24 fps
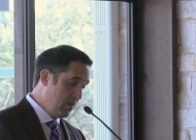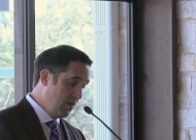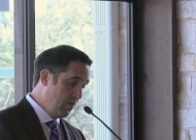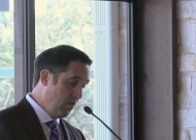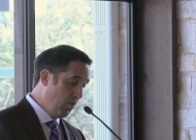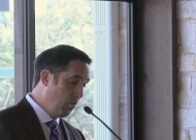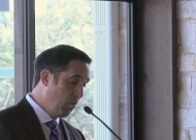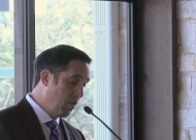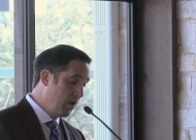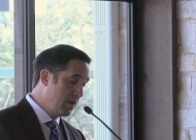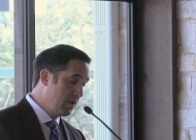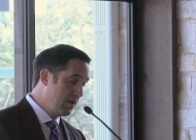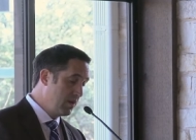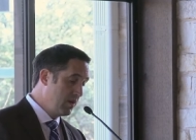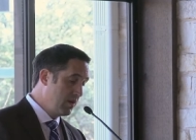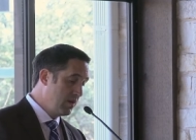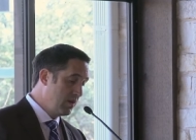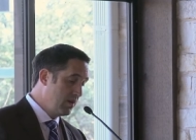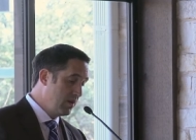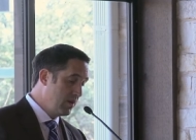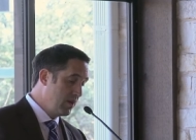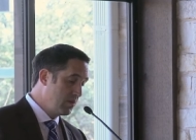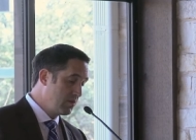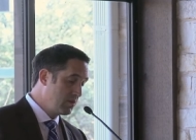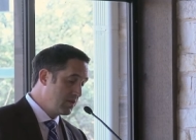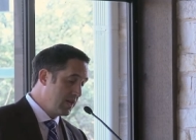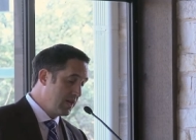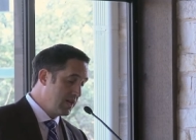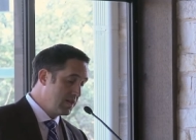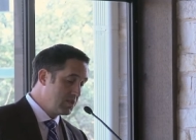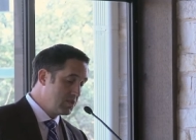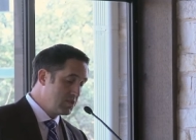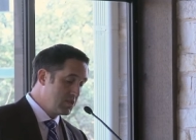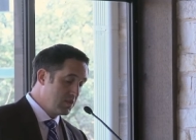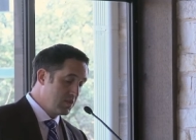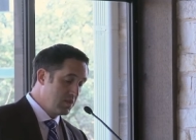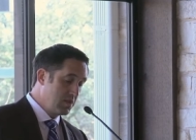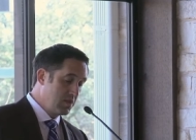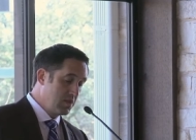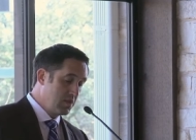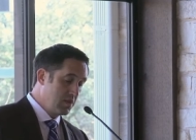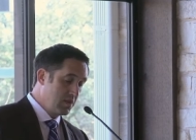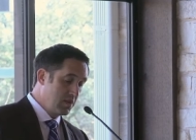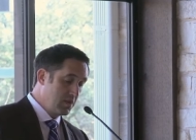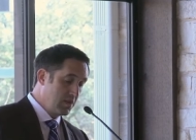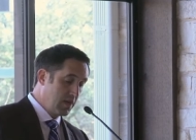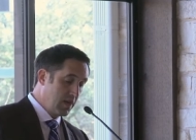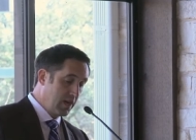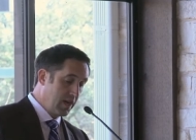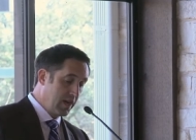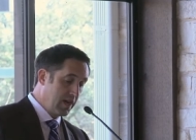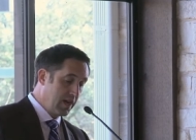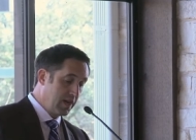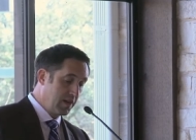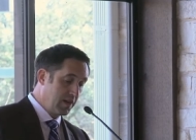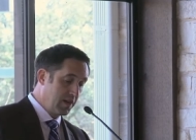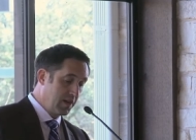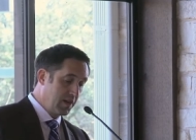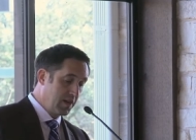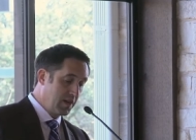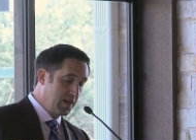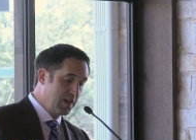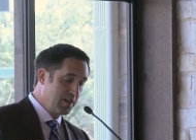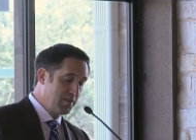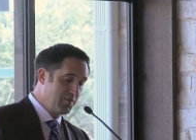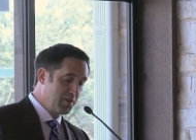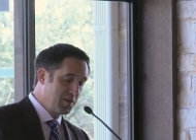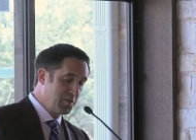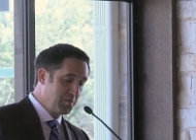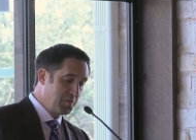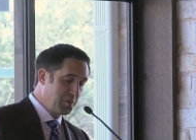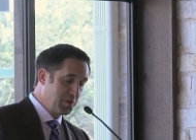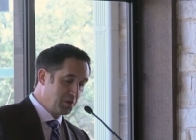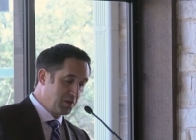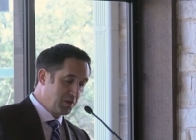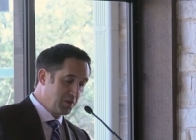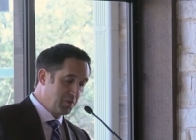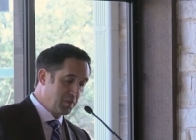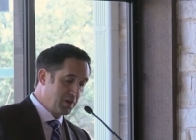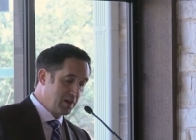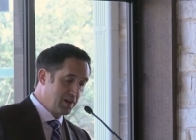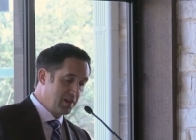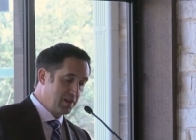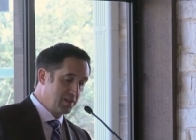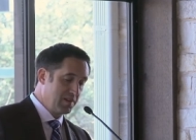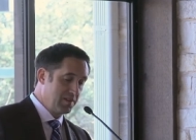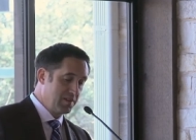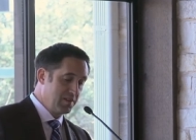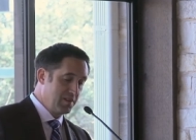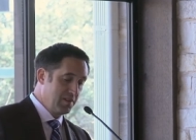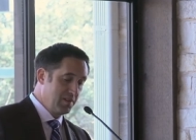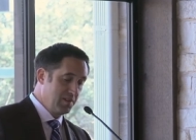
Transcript: One notation, I had a lot of input about